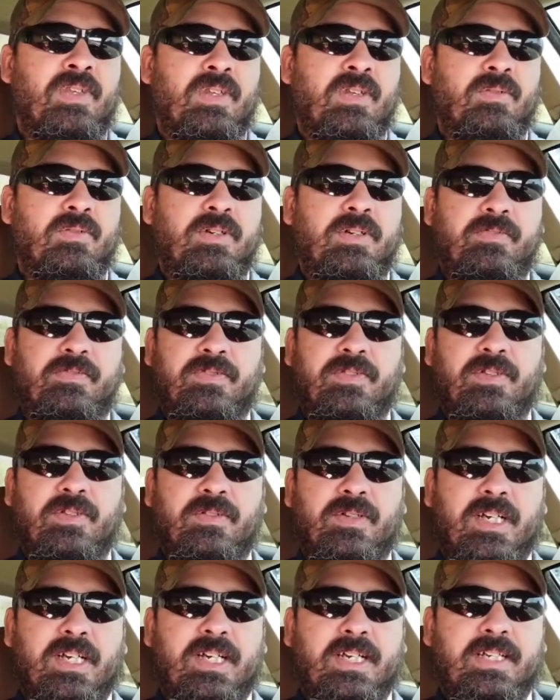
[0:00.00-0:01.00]
went for a
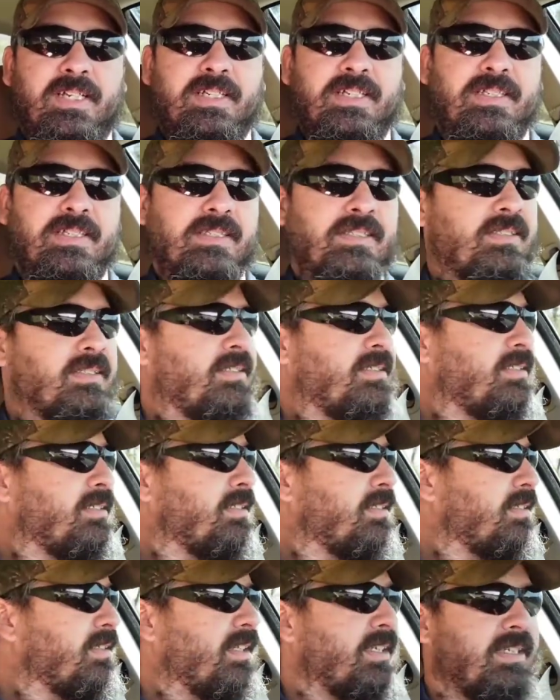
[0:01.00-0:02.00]
ride,
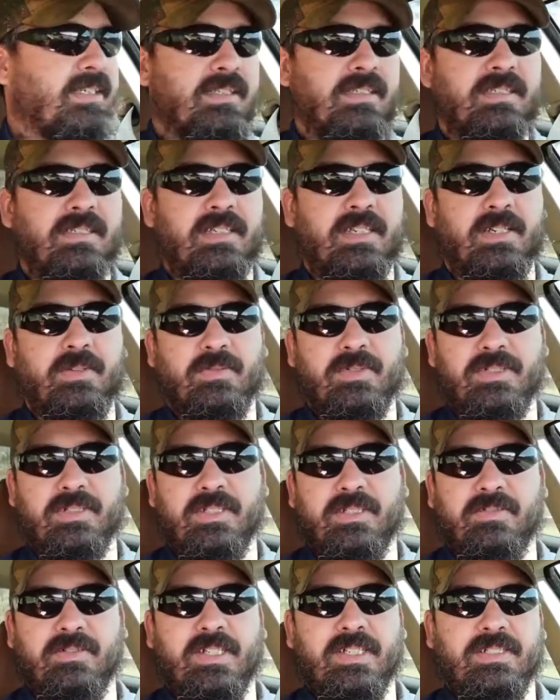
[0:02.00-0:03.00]
and he was
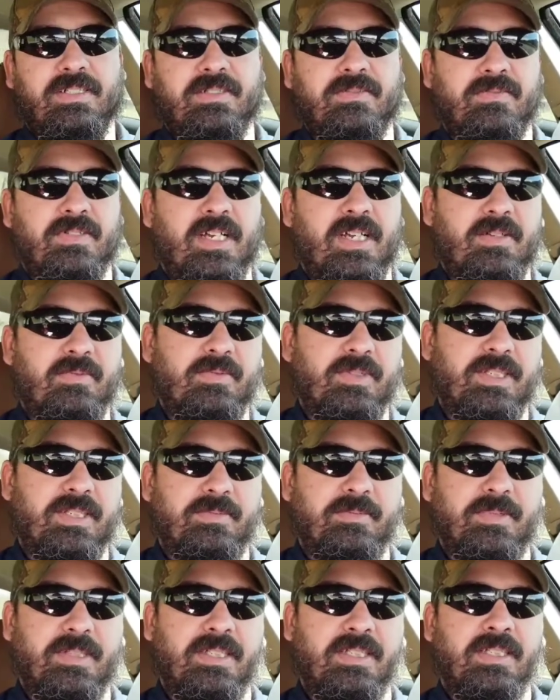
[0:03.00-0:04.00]
interested in riding
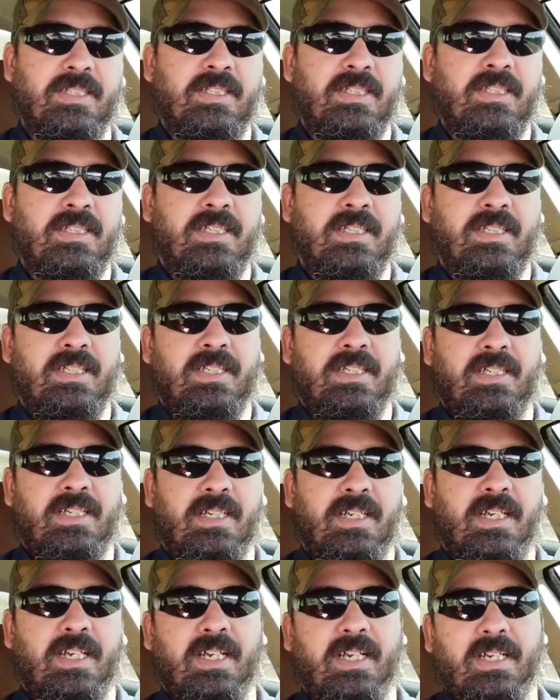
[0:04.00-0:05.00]
with me.
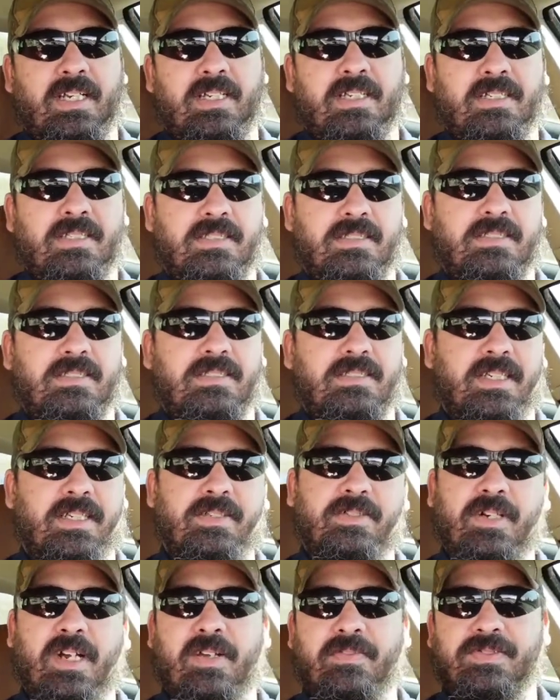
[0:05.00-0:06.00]
And he
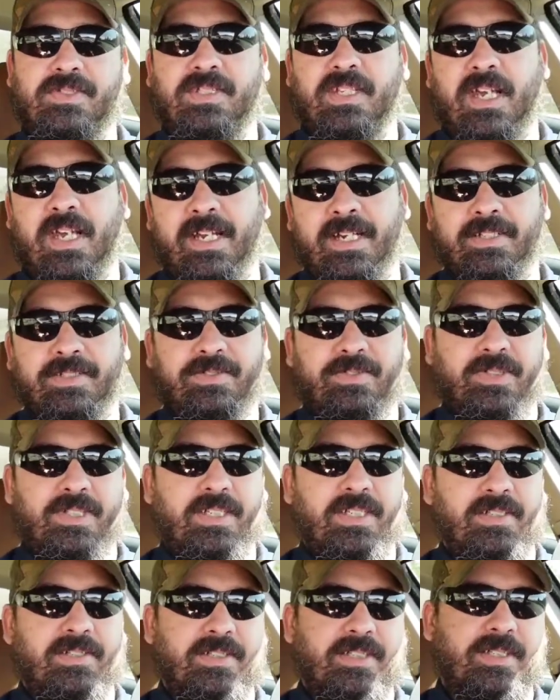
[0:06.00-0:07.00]
drives the
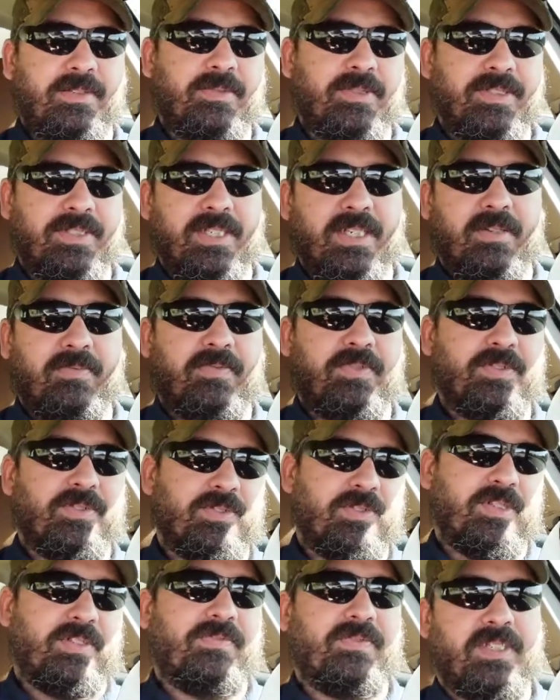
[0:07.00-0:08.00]
IS300 that we set up for
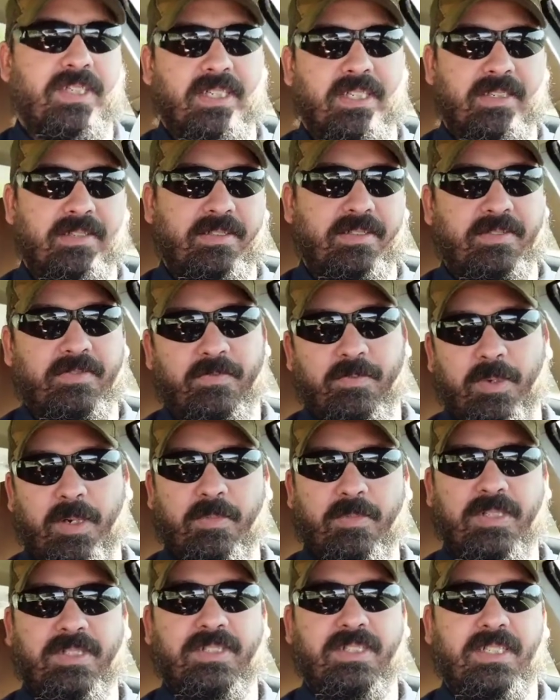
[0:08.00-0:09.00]
drifting, and you've
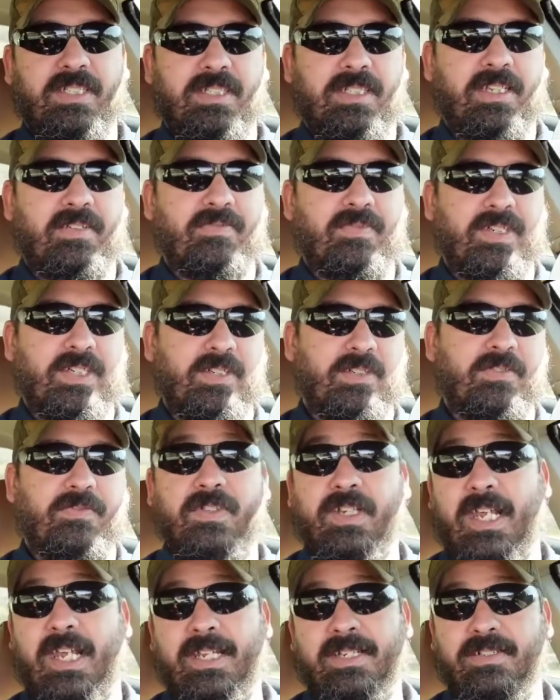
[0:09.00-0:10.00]
probably seen that video if
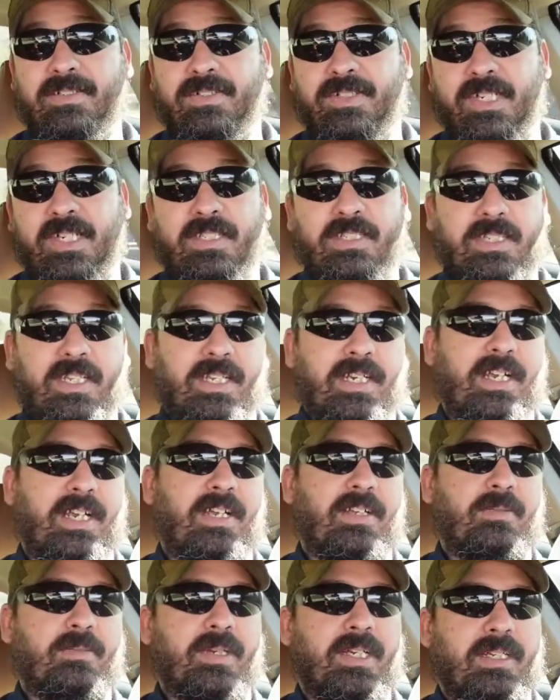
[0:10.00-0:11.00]
you hadn't checked that
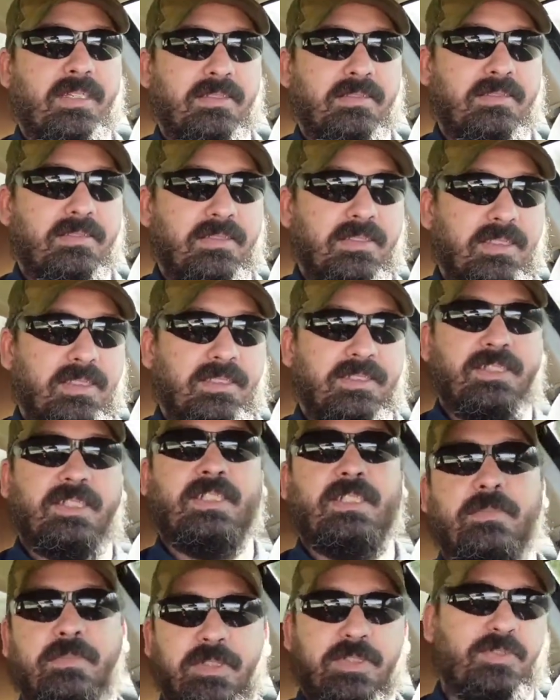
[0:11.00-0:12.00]
out about
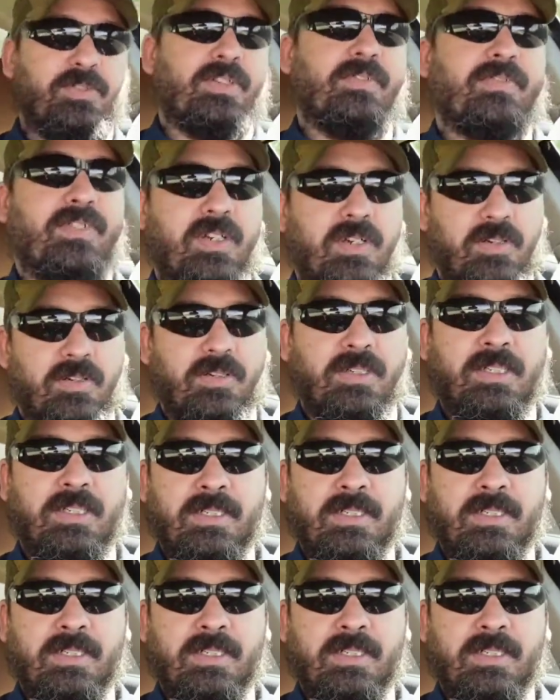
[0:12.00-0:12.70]
setting up the drift car.